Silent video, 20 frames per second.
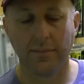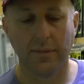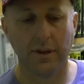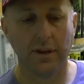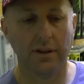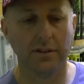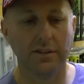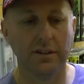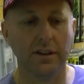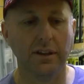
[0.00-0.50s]

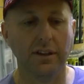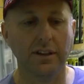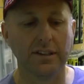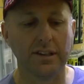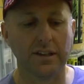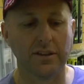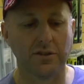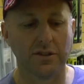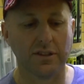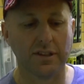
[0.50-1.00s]
I said, oh, that's
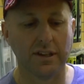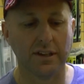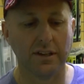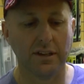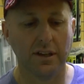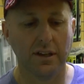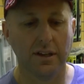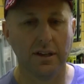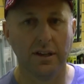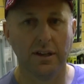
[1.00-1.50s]
interesting.
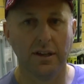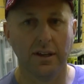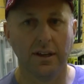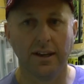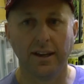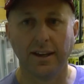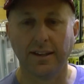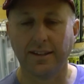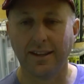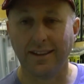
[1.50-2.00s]

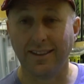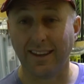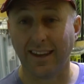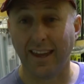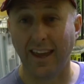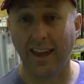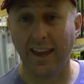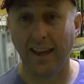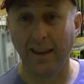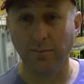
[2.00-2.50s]
He said the
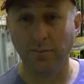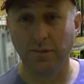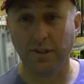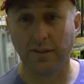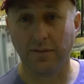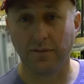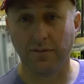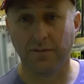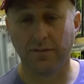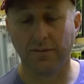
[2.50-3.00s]
cams,
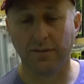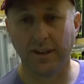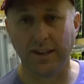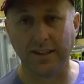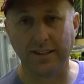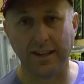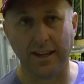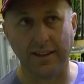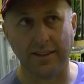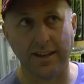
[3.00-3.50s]
he
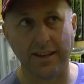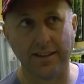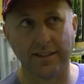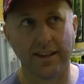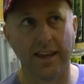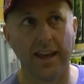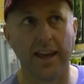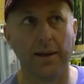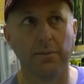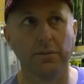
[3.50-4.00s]
said these
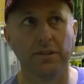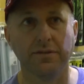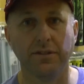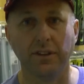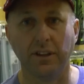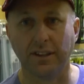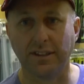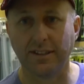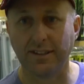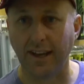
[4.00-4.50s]
cams
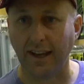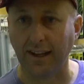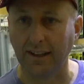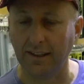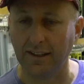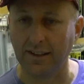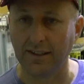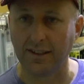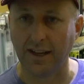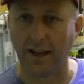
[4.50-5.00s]
feel
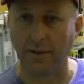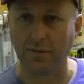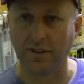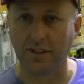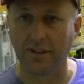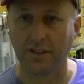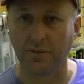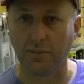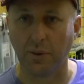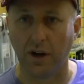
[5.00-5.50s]
exactly the same as
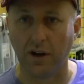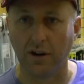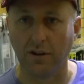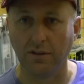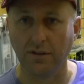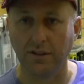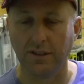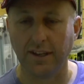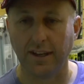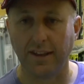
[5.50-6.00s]
the
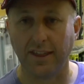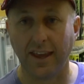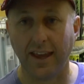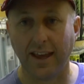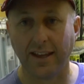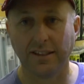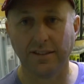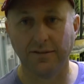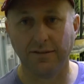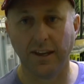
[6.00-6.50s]
spirals. So the
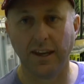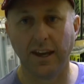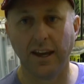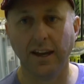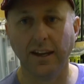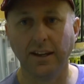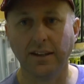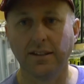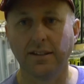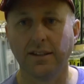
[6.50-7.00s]

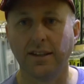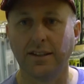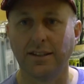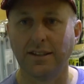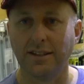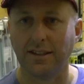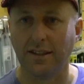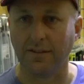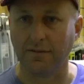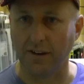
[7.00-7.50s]
SVX, this
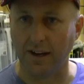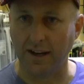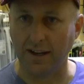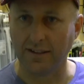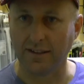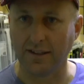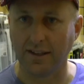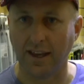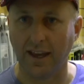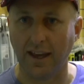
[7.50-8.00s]
is the
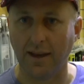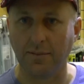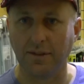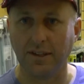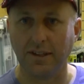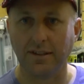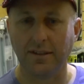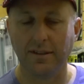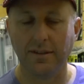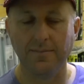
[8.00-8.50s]
faster cam
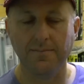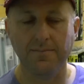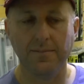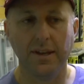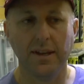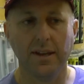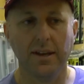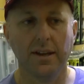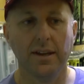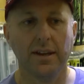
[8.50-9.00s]
system.
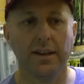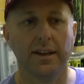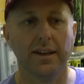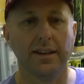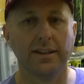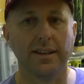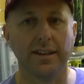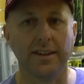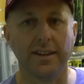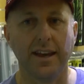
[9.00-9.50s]
He
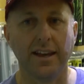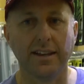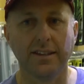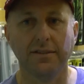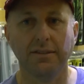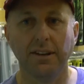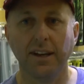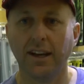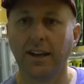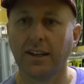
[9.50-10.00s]
said the
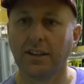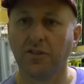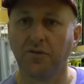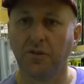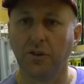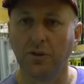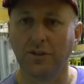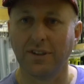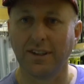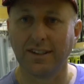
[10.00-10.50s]
SVX
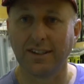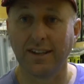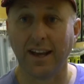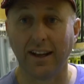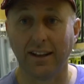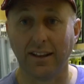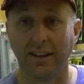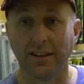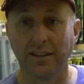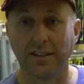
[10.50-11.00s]
feels
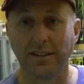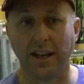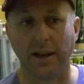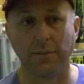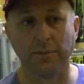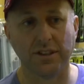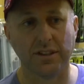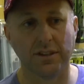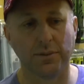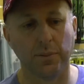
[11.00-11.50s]
exactly the same
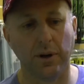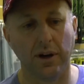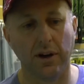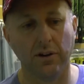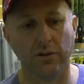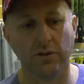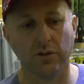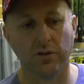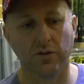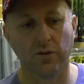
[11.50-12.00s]
as the
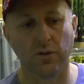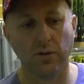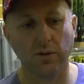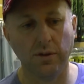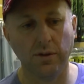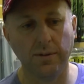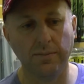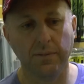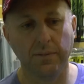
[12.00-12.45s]
spiral to draw.